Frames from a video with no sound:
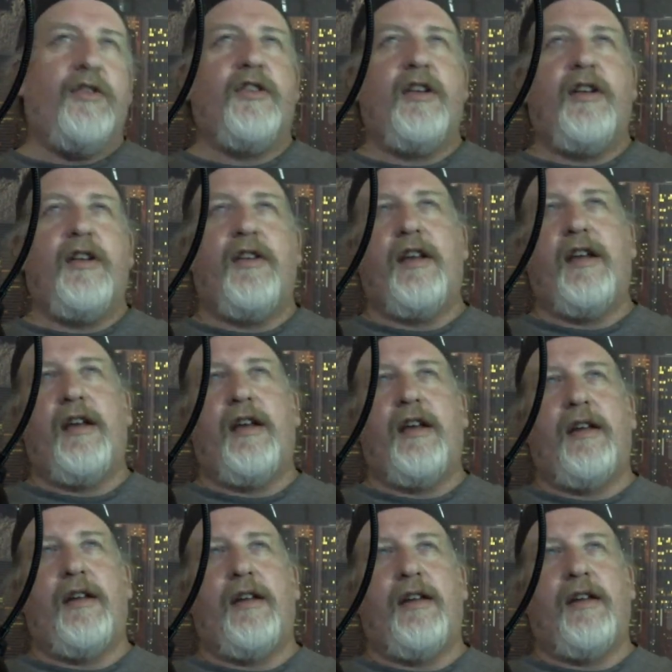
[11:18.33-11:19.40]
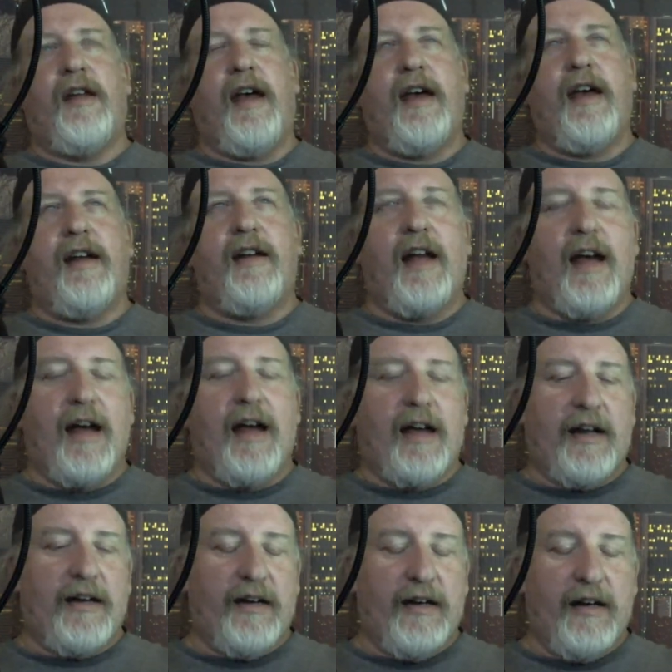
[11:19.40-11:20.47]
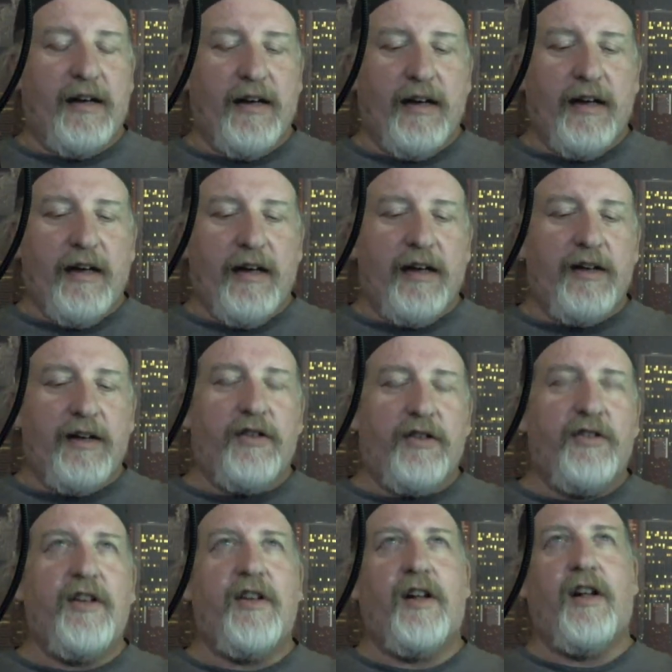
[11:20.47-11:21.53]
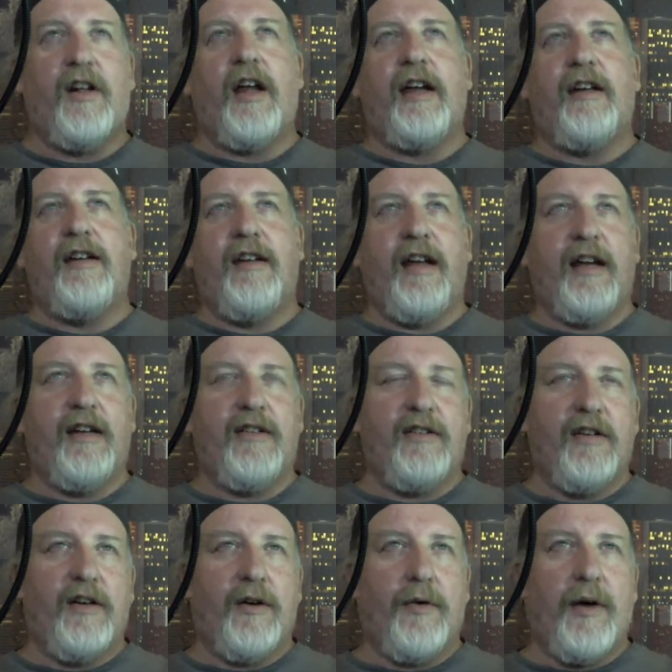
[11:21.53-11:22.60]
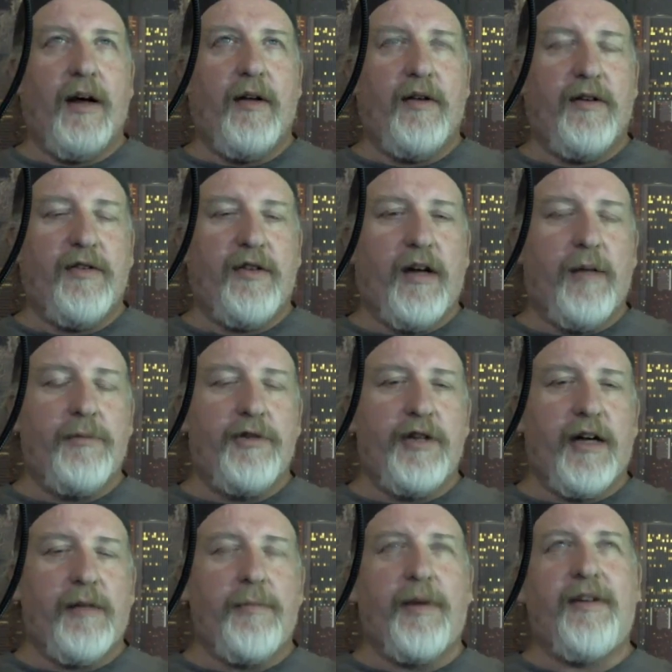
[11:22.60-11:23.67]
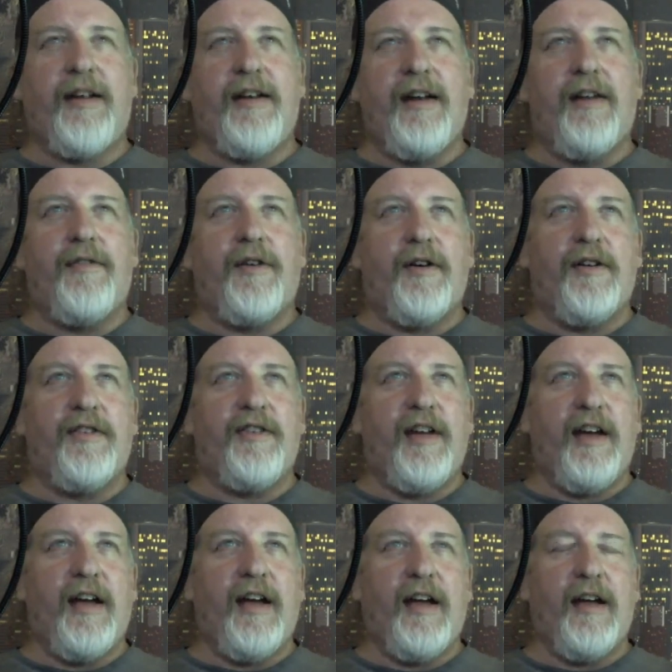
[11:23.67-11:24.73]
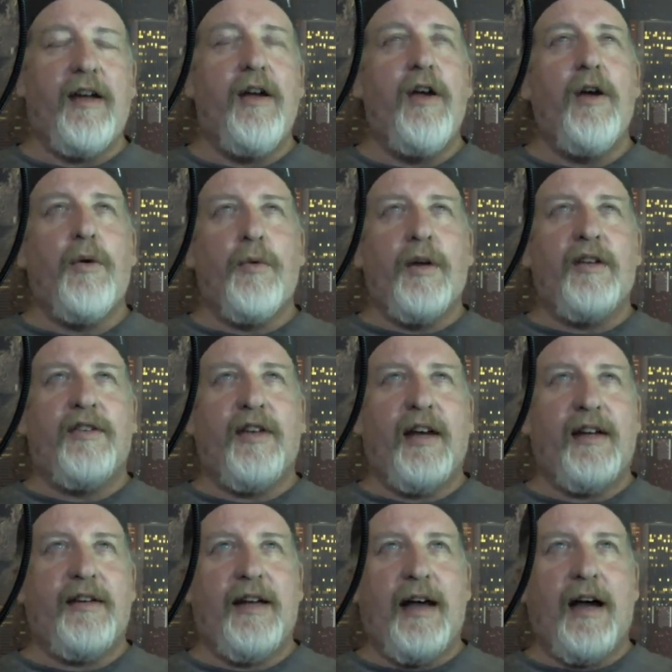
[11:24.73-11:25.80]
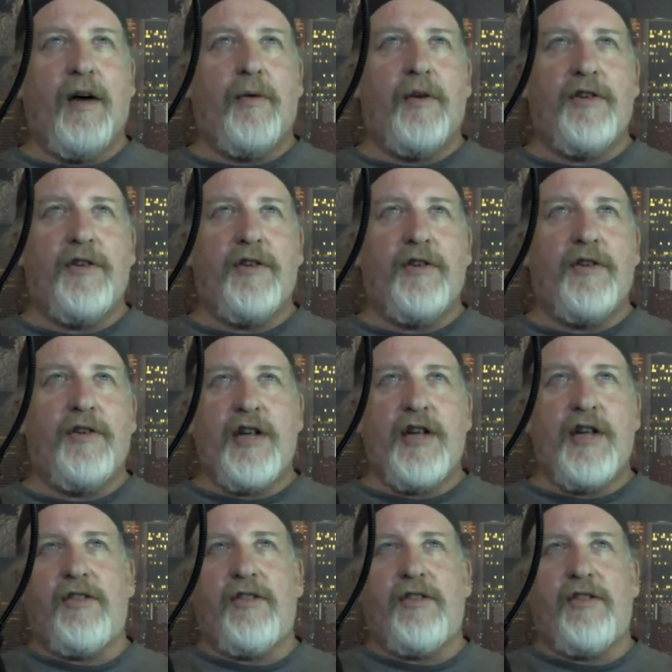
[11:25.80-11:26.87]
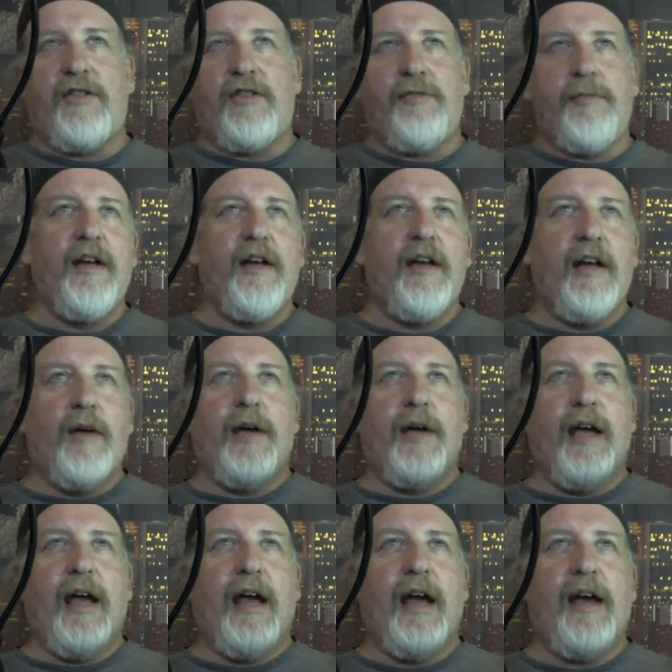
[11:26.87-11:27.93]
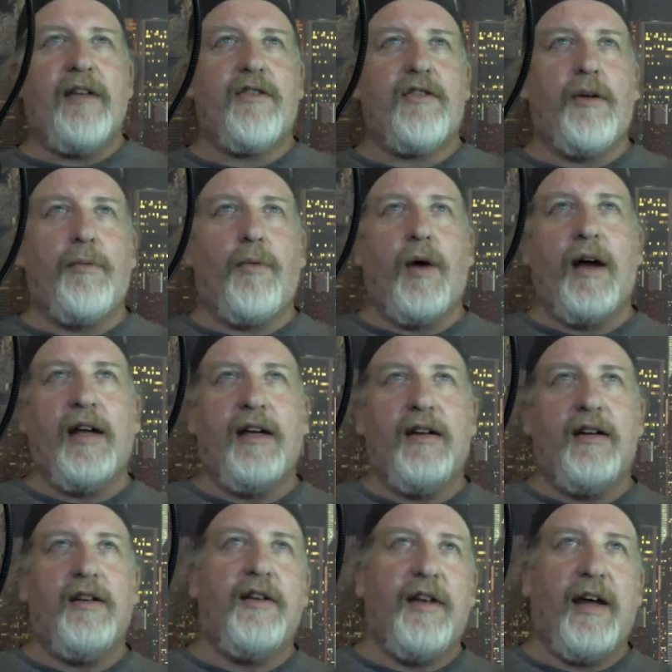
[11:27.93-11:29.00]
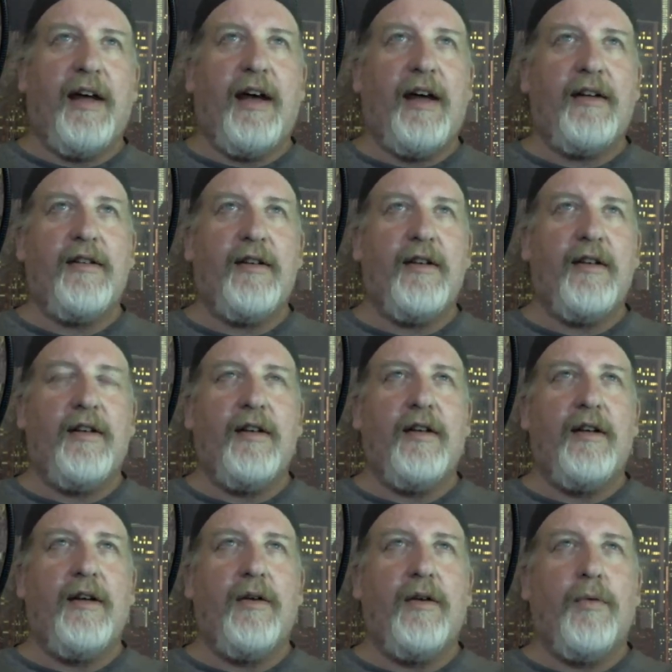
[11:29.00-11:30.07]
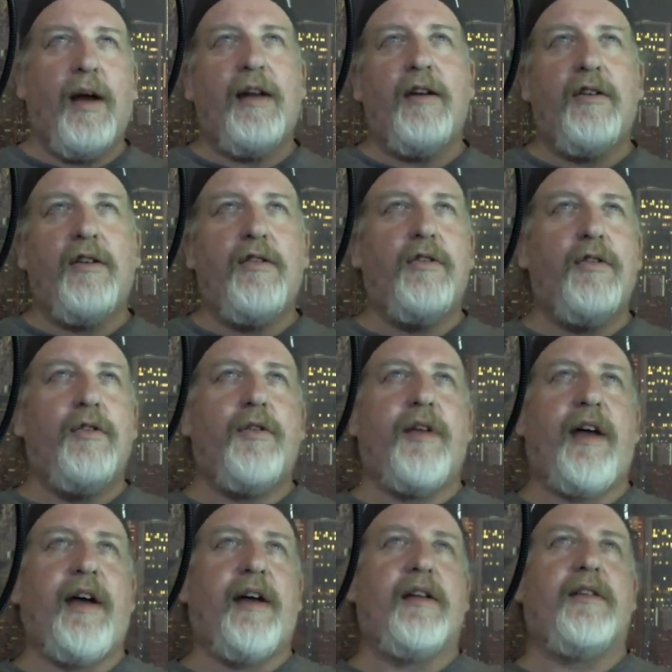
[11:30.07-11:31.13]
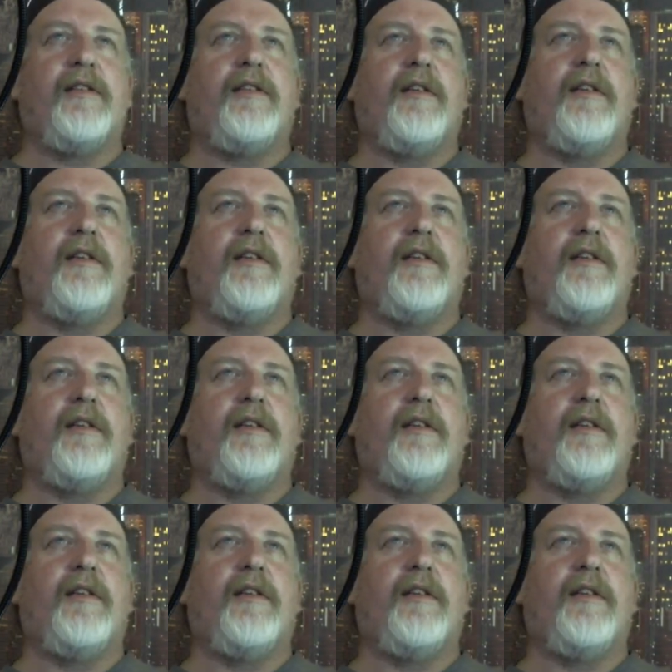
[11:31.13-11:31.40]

the headline, and you see the light dancing around the subject, but they never say, we sat down with John Smith and we asked him why he did that. Why did you do that?